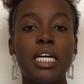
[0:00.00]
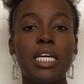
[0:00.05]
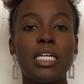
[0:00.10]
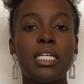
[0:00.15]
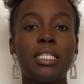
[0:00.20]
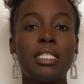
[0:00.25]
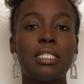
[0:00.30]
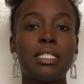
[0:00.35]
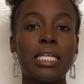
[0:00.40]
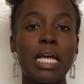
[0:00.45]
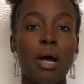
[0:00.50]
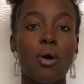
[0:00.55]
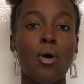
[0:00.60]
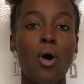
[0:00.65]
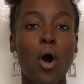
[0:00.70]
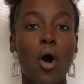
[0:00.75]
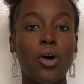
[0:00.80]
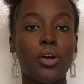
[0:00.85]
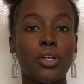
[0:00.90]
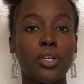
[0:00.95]
sell
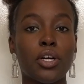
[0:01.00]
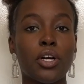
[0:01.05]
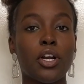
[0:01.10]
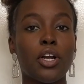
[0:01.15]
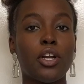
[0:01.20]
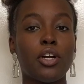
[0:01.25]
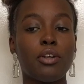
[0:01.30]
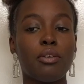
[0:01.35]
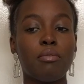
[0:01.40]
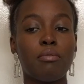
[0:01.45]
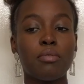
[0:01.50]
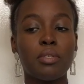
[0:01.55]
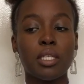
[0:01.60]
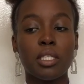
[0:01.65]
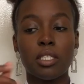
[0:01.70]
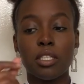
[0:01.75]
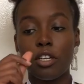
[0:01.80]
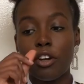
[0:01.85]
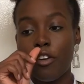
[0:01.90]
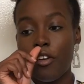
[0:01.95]
on clothes. It's a
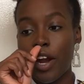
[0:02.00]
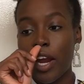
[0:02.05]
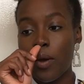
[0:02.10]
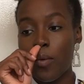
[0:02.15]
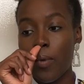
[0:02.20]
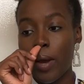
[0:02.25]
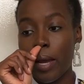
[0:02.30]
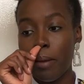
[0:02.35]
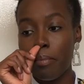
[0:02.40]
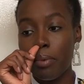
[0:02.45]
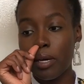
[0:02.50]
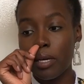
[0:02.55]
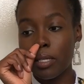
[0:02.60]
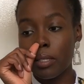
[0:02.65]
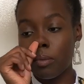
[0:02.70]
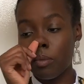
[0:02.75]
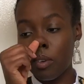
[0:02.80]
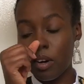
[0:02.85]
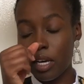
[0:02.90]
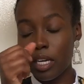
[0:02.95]
great way, because
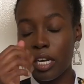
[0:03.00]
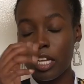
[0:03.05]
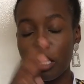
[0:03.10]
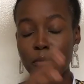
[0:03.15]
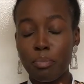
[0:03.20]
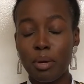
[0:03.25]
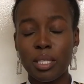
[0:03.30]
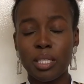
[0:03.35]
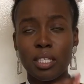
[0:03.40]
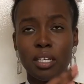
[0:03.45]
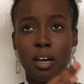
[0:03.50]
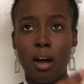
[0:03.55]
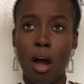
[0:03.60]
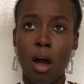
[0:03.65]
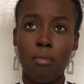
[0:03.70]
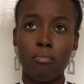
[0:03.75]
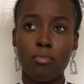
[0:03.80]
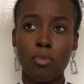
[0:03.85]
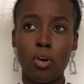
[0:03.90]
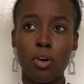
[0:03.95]
what another person
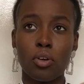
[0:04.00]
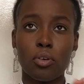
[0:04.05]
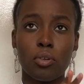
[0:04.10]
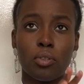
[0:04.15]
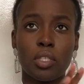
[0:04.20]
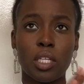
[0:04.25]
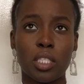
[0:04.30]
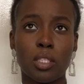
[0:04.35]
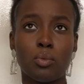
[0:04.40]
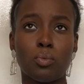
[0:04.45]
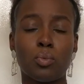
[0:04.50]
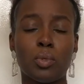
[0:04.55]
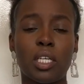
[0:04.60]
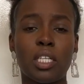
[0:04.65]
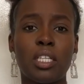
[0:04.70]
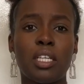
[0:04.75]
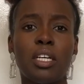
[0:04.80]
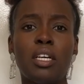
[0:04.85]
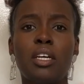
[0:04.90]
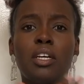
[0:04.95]
can't rock or doesn't want,
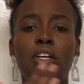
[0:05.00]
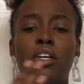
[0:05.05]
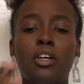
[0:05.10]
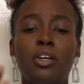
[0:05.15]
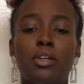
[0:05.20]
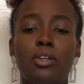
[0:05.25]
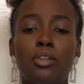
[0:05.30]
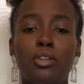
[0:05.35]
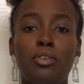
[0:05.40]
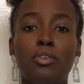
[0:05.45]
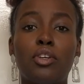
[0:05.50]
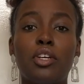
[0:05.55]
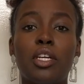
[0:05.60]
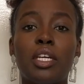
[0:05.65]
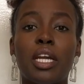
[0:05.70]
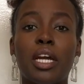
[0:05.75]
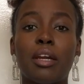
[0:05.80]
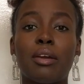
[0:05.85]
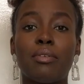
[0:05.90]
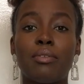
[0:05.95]
you can
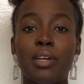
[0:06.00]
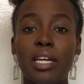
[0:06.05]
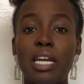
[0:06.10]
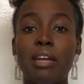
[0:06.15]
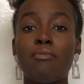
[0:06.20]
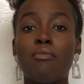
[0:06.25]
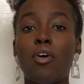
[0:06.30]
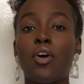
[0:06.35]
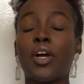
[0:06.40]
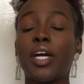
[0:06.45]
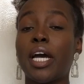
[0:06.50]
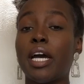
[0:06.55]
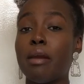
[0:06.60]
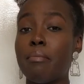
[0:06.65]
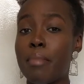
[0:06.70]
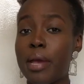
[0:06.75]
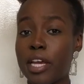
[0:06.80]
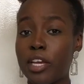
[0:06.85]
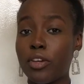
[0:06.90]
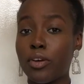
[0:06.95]
like really rock and
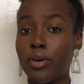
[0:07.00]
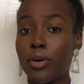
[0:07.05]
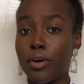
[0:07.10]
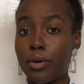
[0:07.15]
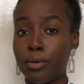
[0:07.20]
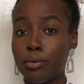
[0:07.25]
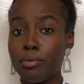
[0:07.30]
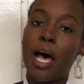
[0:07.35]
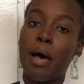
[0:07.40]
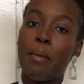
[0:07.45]
make your own.